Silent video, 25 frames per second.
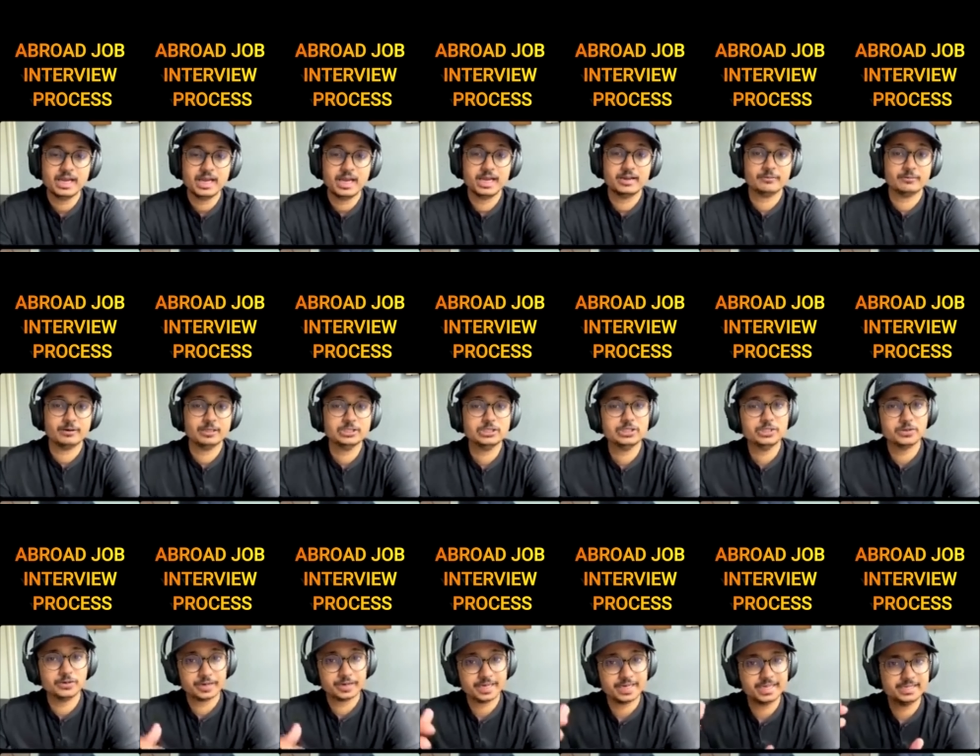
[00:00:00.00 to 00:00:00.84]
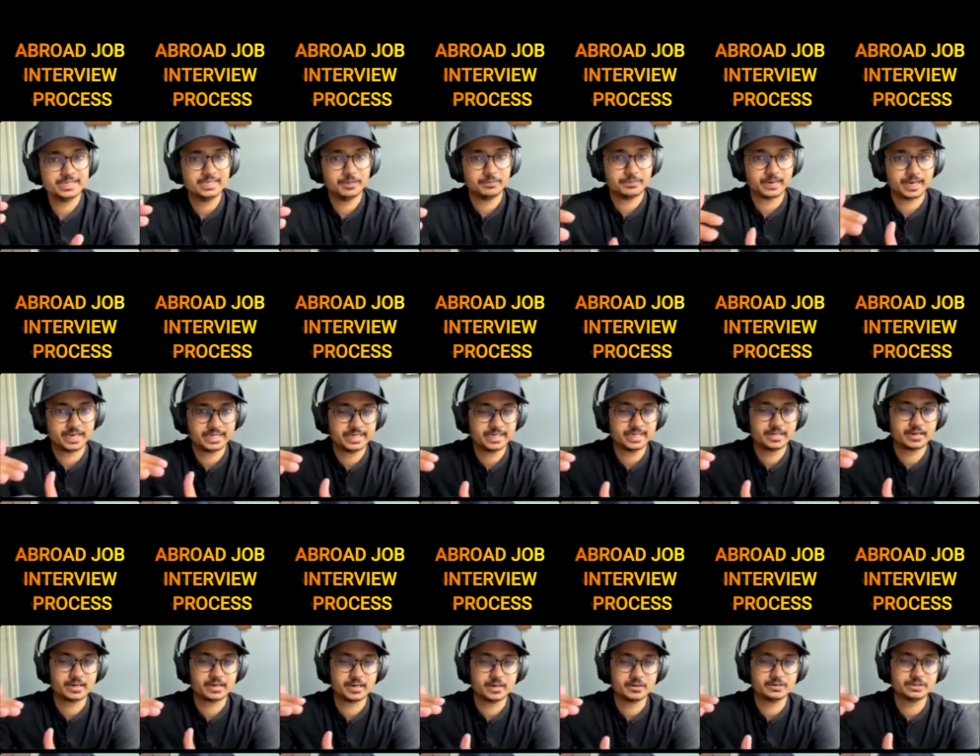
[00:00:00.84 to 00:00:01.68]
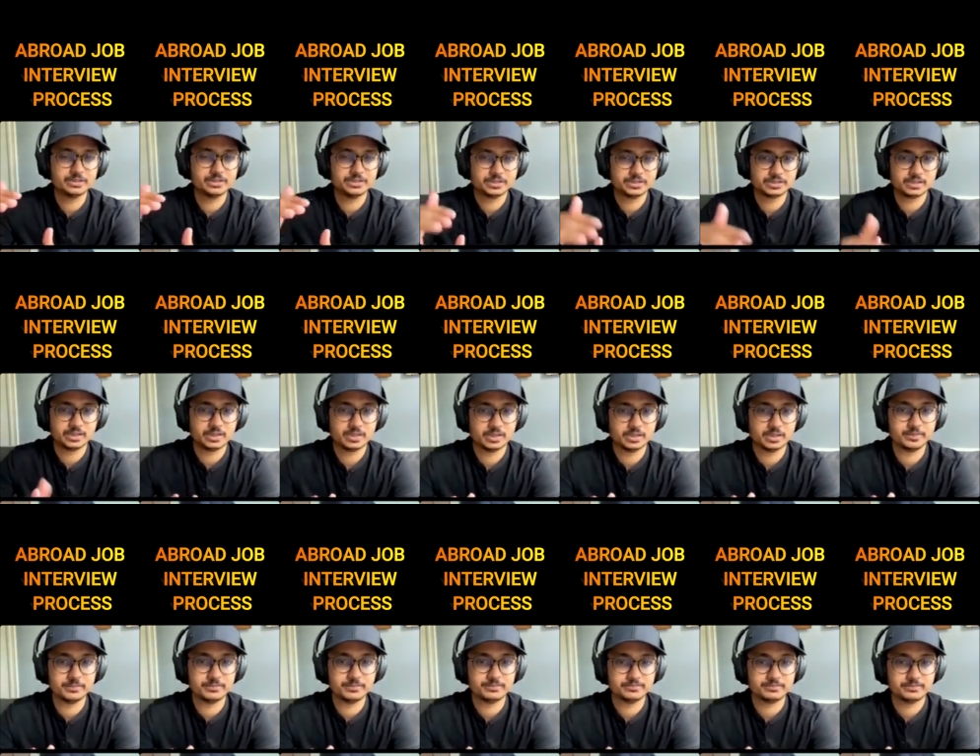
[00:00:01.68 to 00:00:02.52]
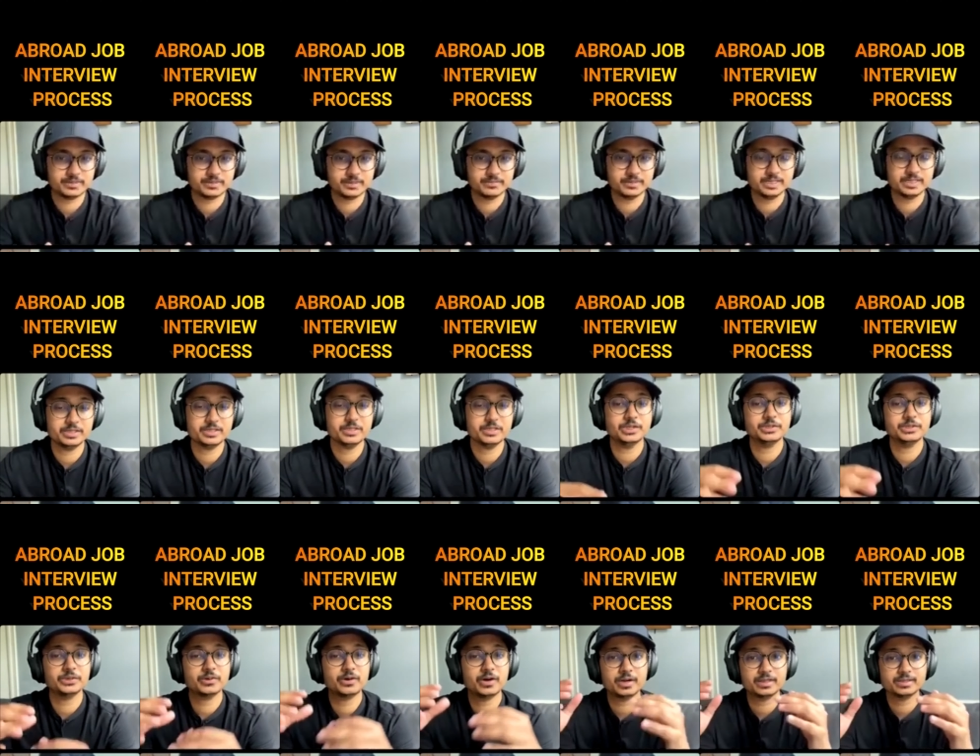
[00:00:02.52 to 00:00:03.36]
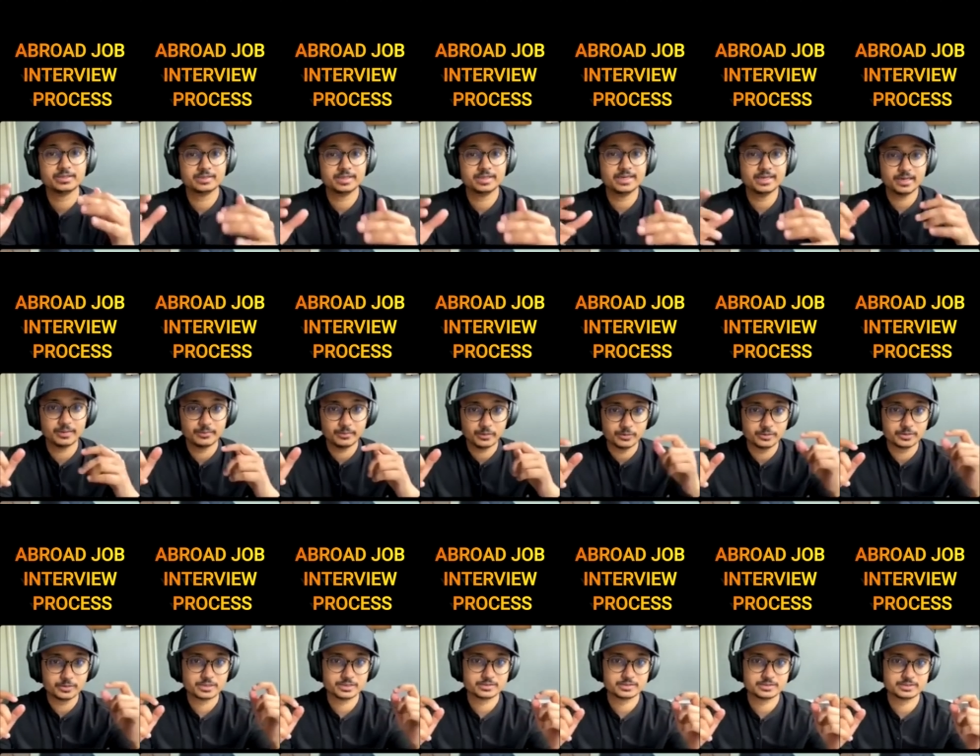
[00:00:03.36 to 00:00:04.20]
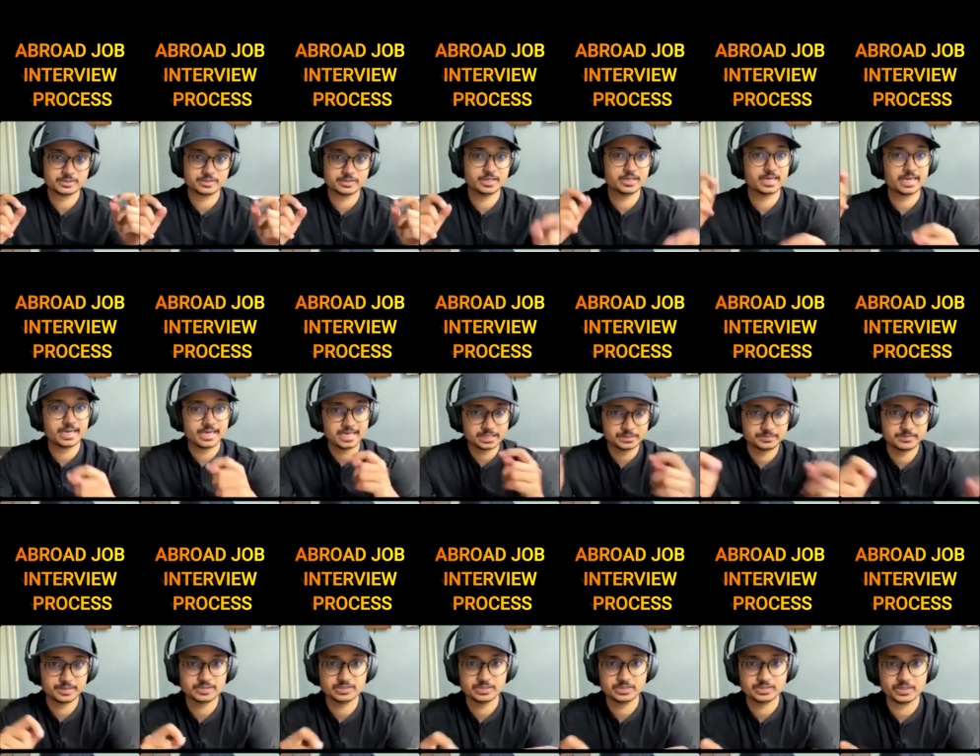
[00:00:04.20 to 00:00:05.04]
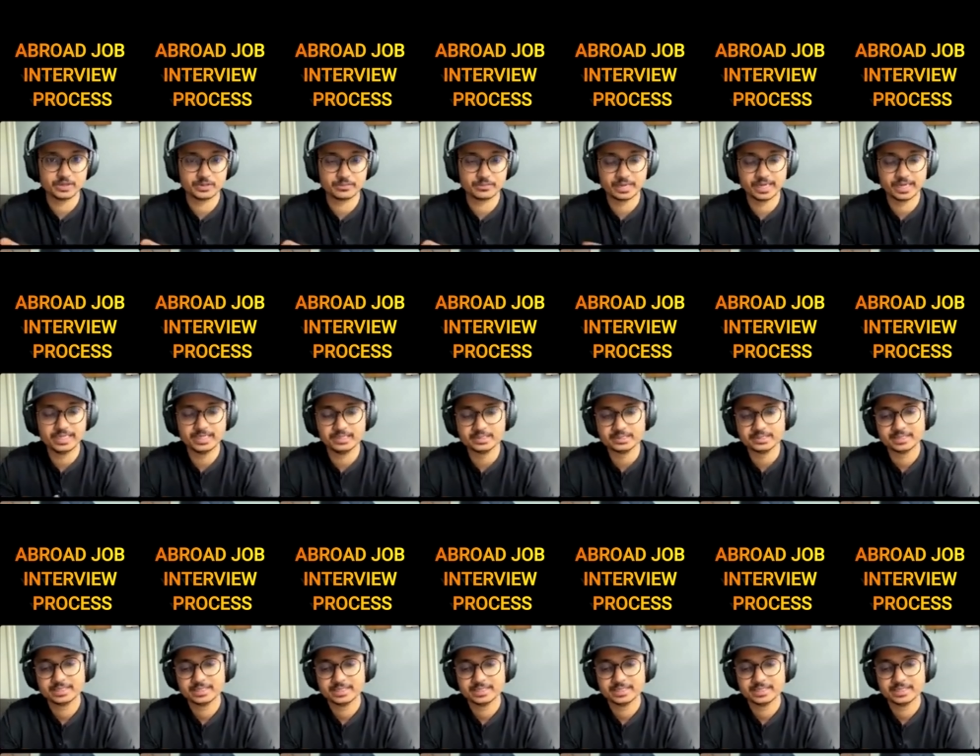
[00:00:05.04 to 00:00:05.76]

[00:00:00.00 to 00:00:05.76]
And once you read the practical rounds, you got to think about certain aspects in your mind.